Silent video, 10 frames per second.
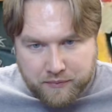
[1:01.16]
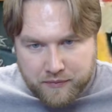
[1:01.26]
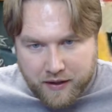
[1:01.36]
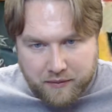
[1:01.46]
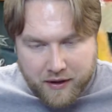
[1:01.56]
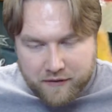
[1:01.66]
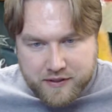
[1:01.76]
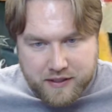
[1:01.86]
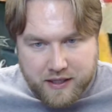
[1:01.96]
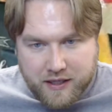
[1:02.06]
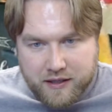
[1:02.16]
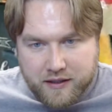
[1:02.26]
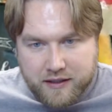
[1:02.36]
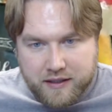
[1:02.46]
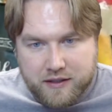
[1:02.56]
obviously gonna
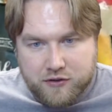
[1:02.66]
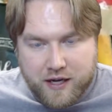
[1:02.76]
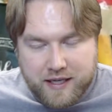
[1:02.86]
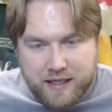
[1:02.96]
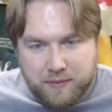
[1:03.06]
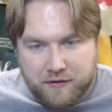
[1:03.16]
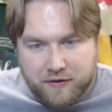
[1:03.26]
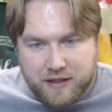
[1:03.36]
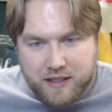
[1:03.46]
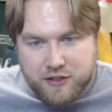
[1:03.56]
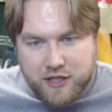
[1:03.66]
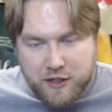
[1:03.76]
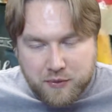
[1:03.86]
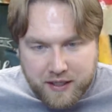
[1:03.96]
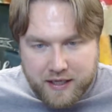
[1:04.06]
try to keep everything
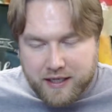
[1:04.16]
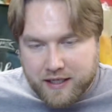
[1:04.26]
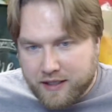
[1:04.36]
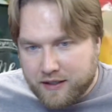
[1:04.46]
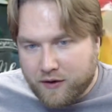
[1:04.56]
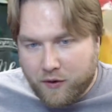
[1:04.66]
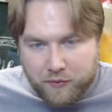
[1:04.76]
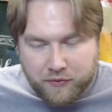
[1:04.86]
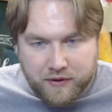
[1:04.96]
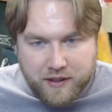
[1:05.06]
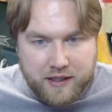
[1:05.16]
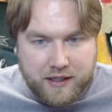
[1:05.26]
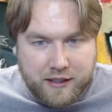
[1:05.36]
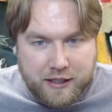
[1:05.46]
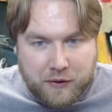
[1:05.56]
genuine and
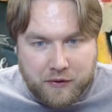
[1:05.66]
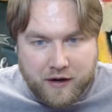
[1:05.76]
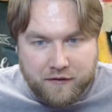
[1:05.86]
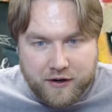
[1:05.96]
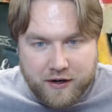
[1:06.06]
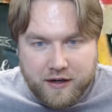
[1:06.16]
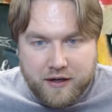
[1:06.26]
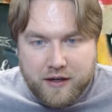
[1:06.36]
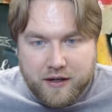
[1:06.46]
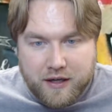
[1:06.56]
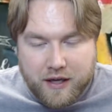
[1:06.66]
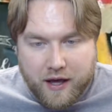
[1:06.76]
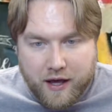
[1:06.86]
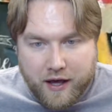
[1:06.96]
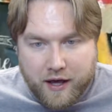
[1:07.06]
hopefully cover
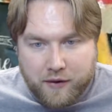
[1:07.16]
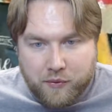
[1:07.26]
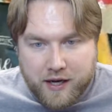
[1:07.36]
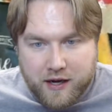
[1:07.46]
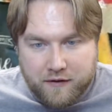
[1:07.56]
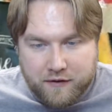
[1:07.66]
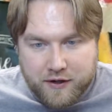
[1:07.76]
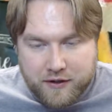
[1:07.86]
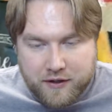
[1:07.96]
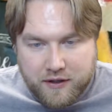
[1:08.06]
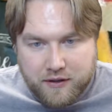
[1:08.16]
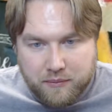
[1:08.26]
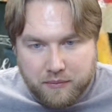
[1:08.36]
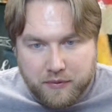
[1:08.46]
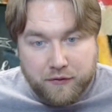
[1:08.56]
what I covered
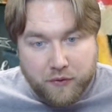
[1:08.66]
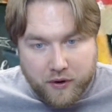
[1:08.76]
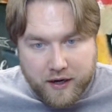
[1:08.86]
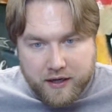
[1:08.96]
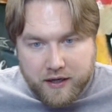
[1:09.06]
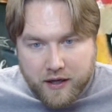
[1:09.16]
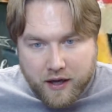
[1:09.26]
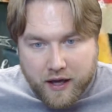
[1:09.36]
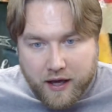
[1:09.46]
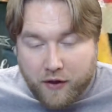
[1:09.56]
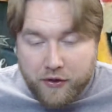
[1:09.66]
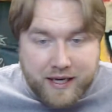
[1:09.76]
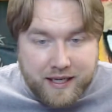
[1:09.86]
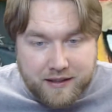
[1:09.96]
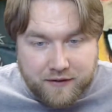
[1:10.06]
before. Although I
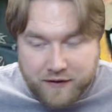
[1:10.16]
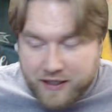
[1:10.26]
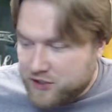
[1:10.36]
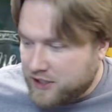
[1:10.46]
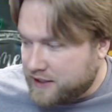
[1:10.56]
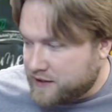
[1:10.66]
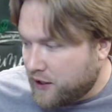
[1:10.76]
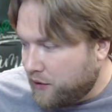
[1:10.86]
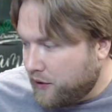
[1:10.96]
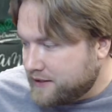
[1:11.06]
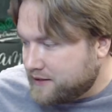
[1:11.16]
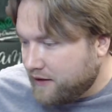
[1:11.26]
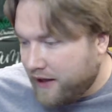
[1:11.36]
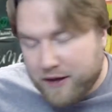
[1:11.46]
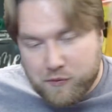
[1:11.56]
didn't get to finish it, so I
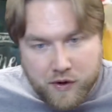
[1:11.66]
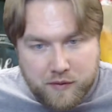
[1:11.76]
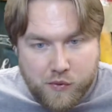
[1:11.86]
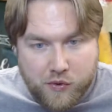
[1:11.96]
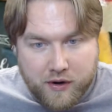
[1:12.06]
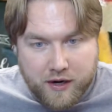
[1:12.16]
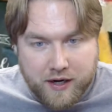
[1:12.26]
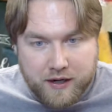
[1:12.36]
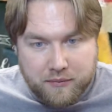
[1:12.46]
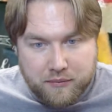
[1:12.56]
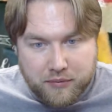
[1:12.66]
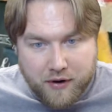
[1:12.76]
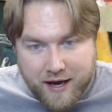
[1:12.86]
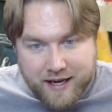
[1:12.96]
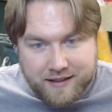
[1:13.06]
still had one more
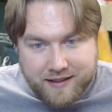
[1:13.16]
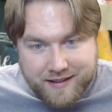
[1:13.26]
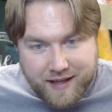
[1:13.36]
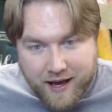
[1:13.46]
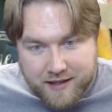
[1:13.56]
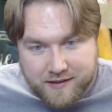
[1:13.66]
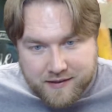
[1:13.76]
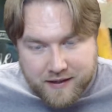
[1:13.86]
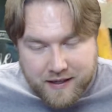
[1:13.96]
product to test,